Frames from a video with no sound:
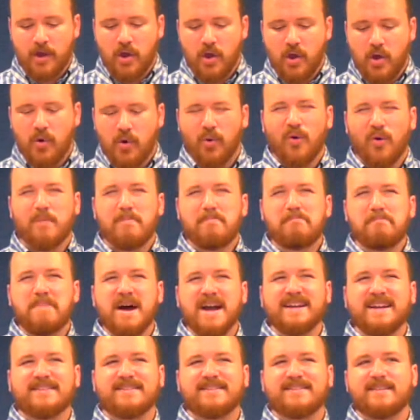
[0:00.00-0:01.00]
or
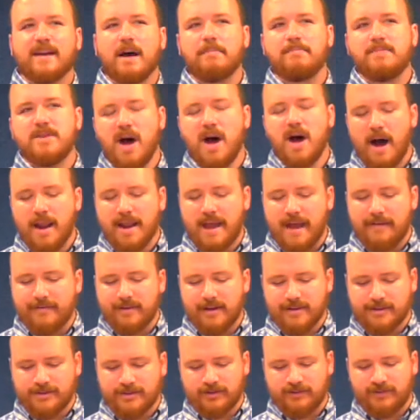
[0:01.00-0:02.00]
might some
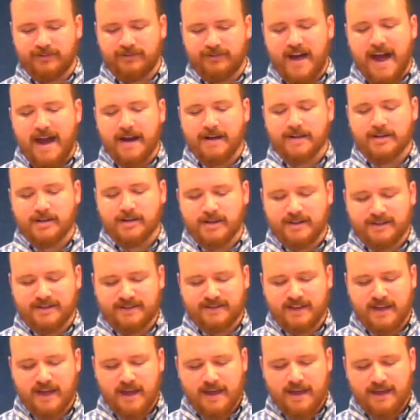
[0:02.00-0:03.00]
non-evidential factors
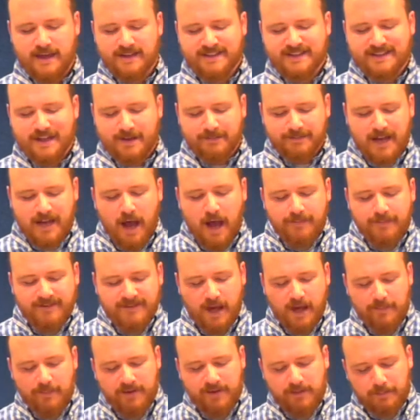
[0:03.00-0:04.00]
sometimes
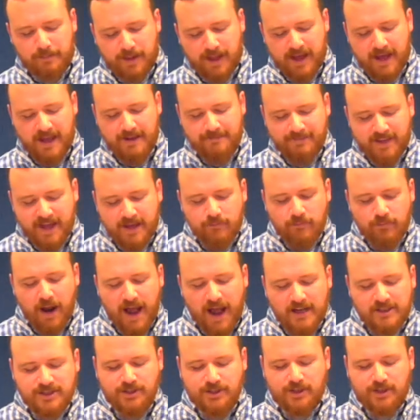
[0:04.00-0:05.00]
come into play and
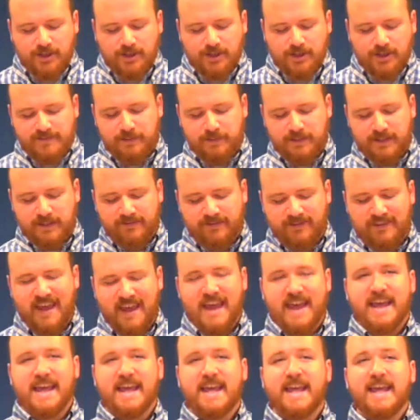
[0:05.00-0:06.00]
rationalize beliefs
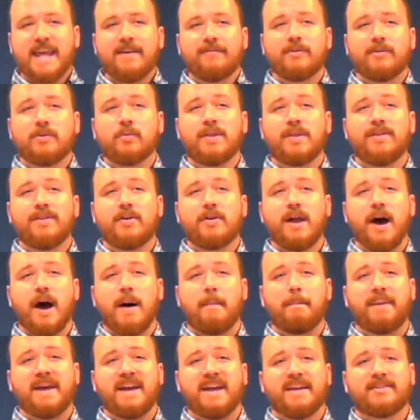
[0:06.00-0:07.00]
even when they're
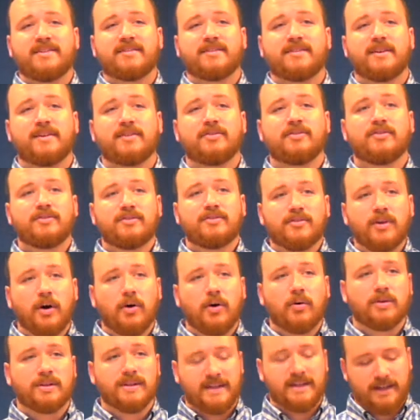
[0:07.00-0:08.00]
not based
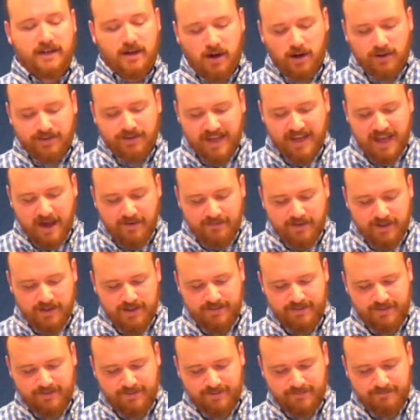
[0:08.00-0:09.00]
solely on the
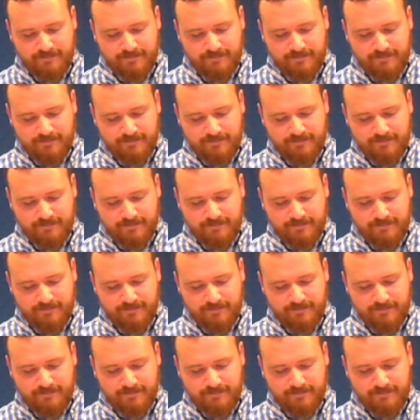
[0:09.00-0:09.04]
evidence?